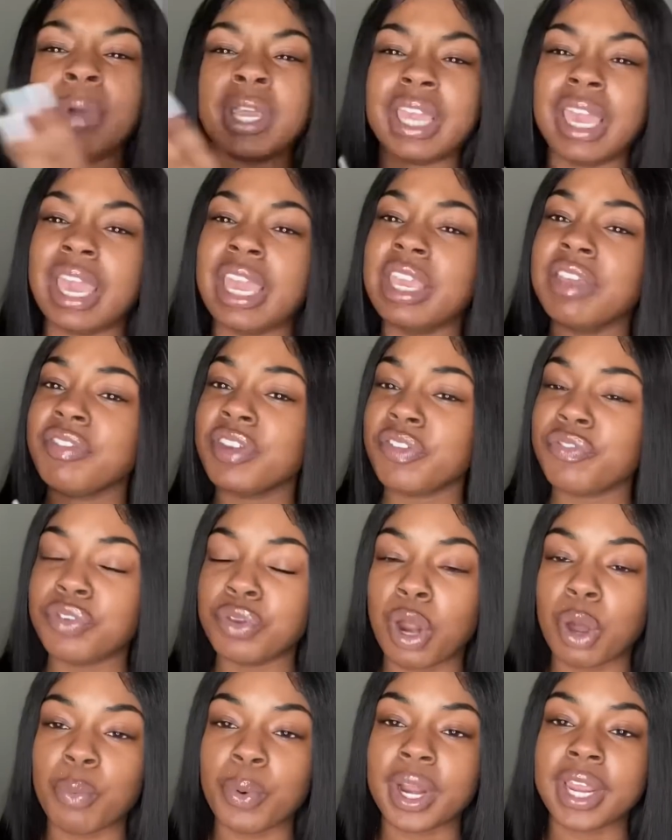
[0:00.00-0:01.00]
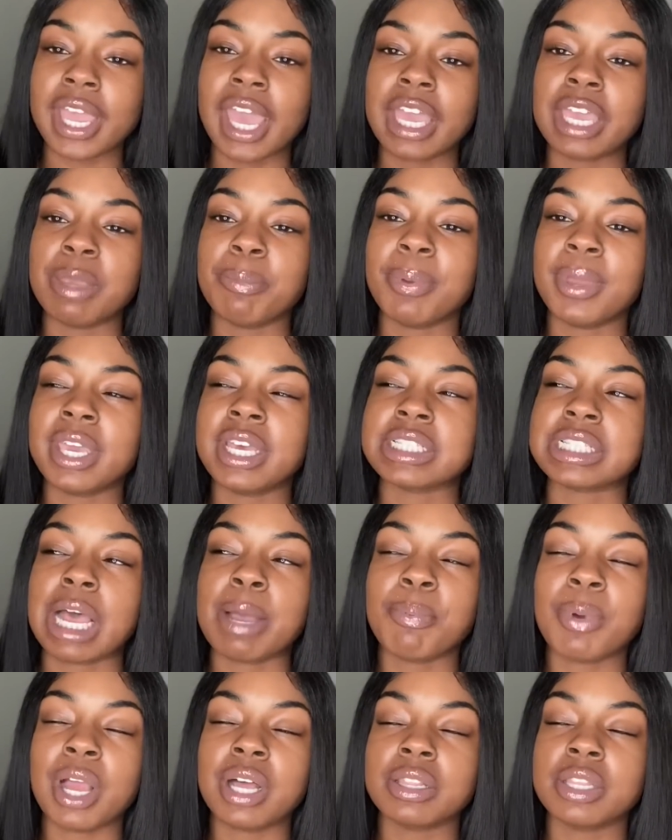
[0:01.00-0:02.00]
yeah, even if you don't wear khaki pants,
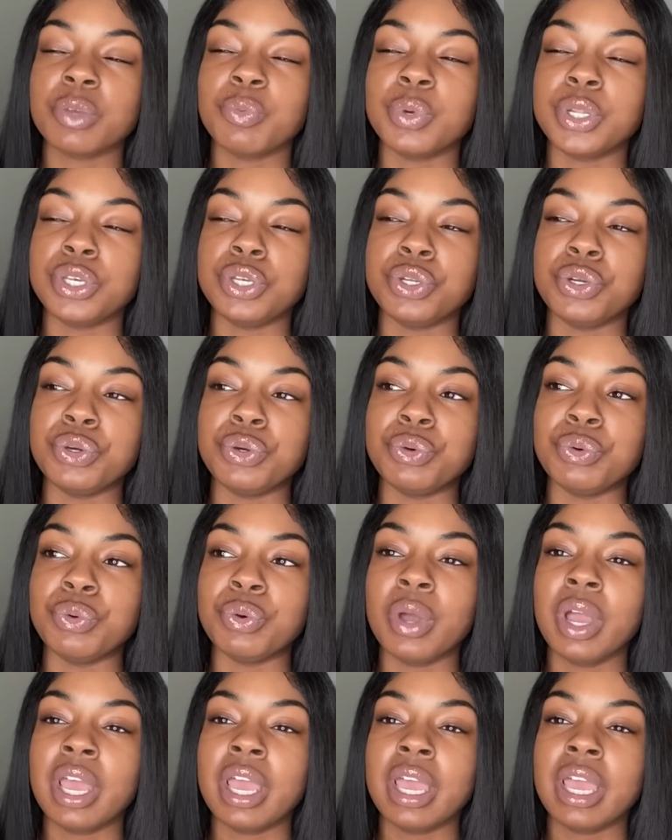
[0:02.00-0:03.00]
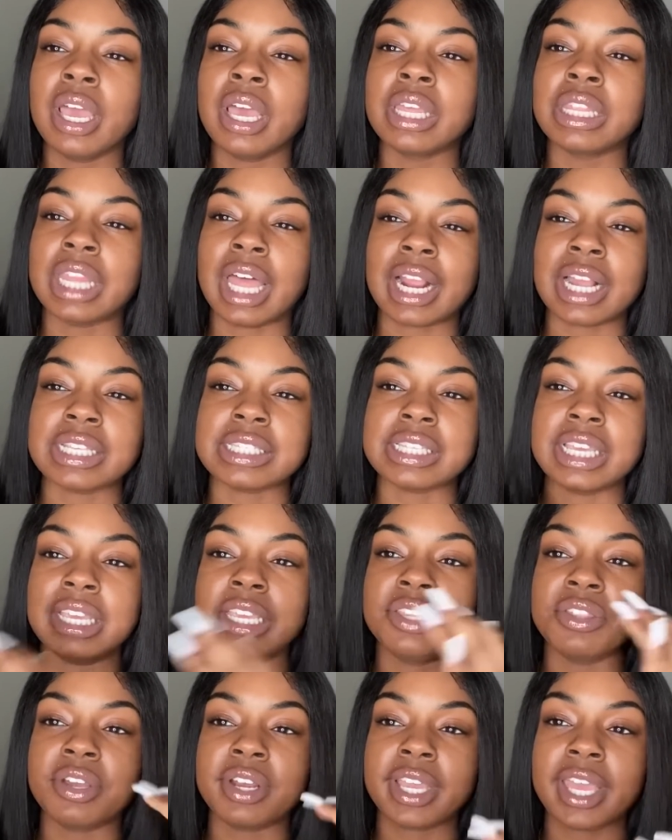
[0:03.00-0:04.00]
I probably would do, like I said,
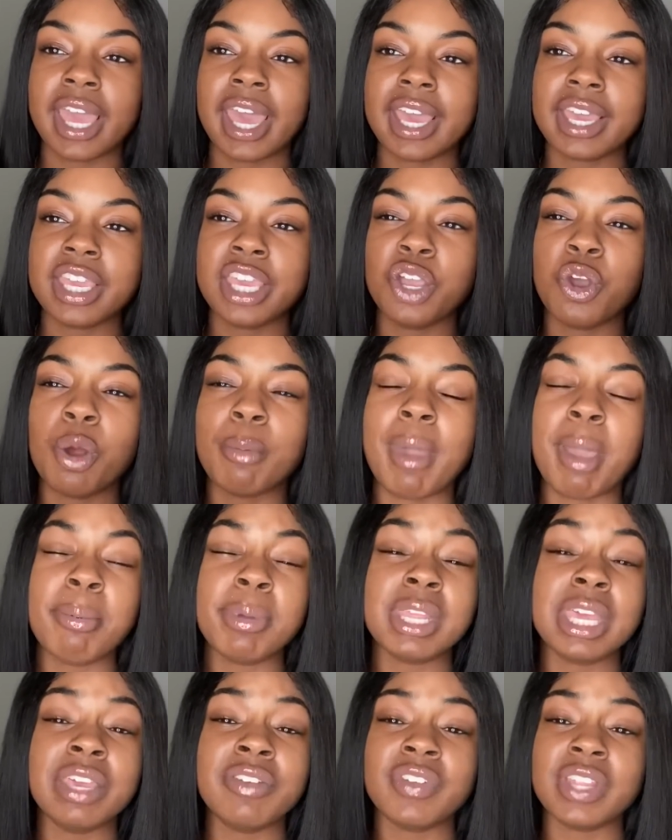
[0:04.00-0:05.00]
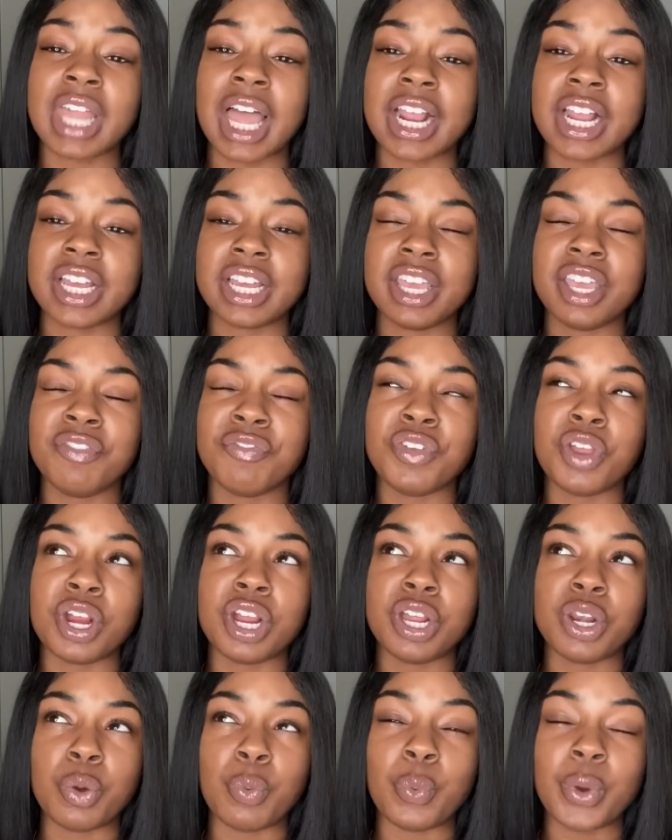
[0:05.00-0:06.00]
either khaki, or maybe even like if you're
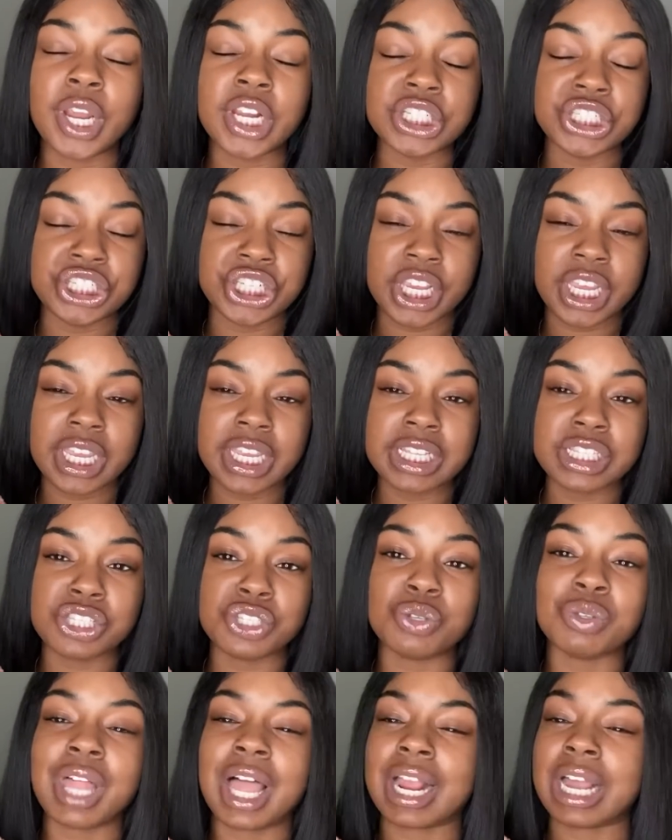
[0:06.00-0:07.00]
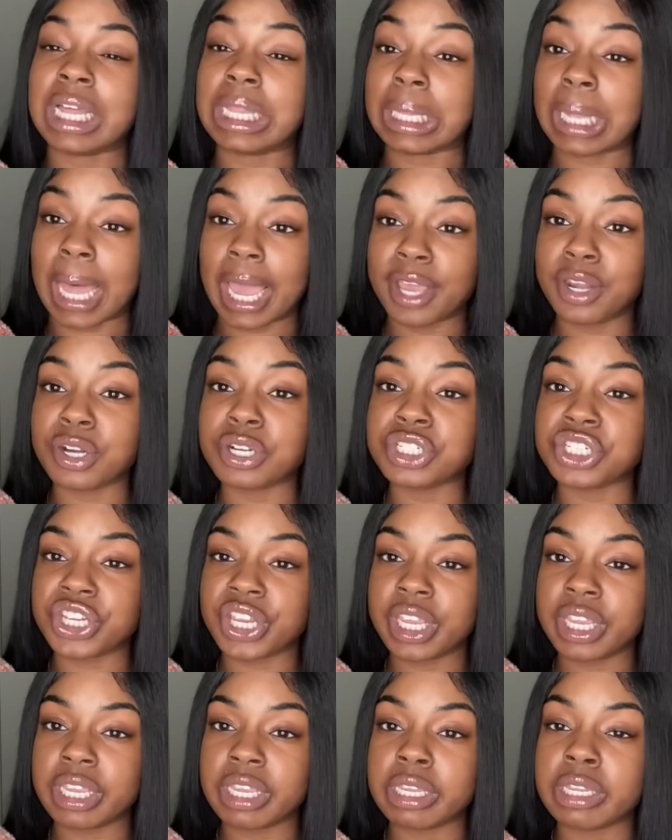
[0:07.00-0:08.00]
gonna wear jeans, do like a lighter
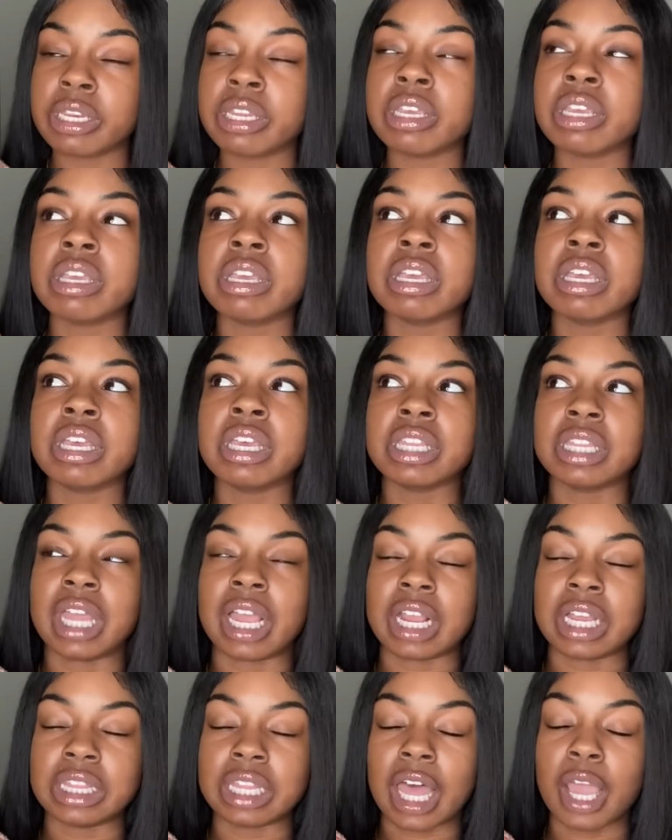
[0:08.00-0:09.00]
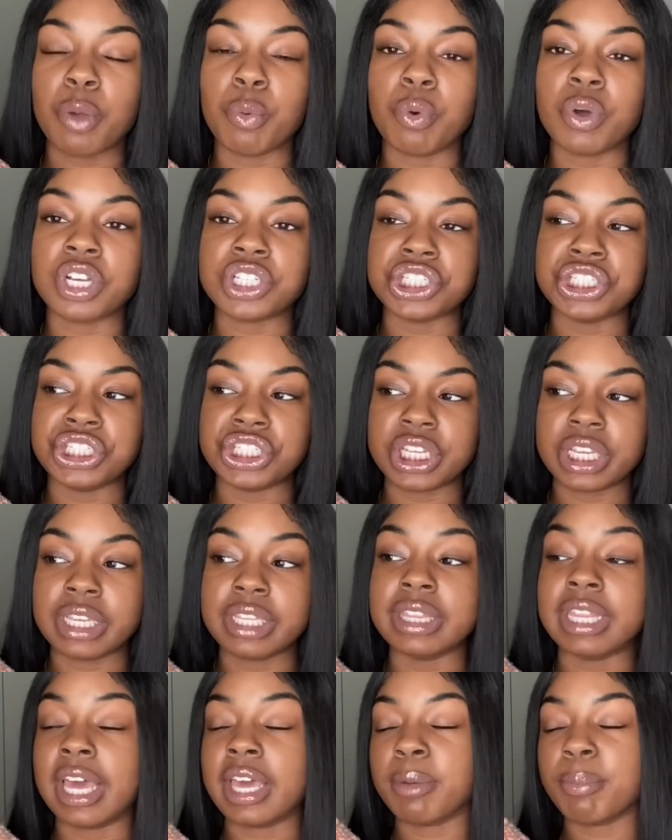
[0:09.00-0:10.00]
jean, like a light wash
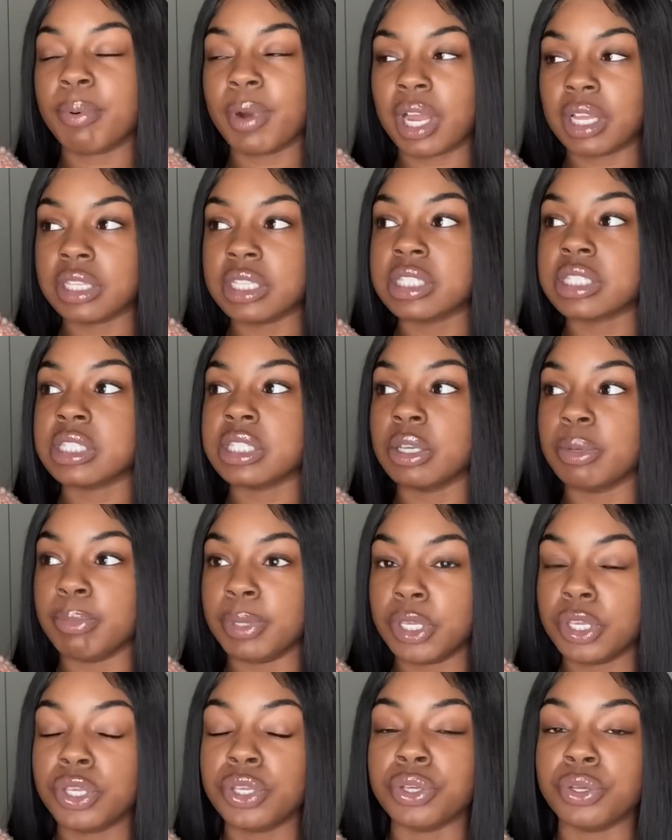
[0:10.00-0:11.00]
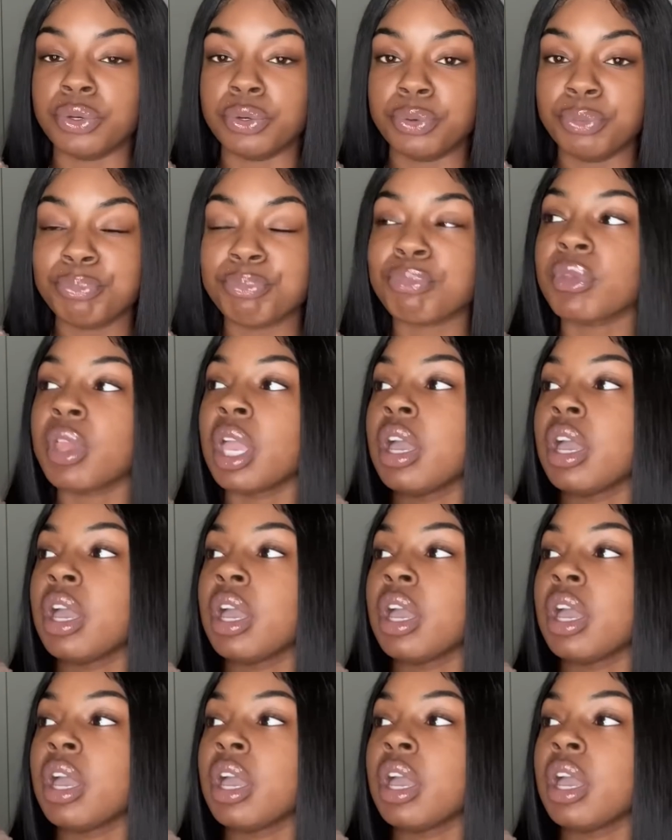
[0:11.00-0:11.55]
jean. That'll probably still be cute.